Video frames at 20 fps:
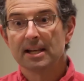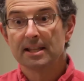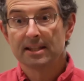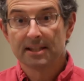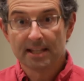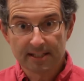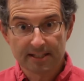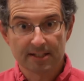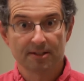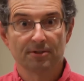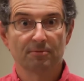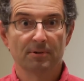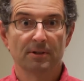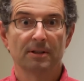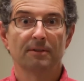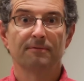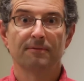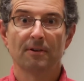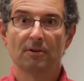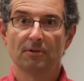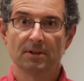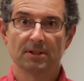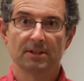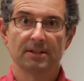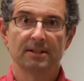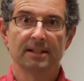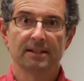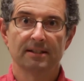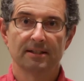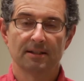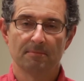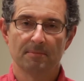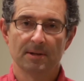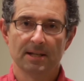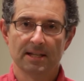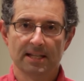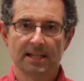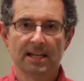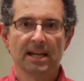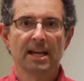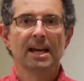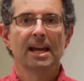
this is where the focus needs to be.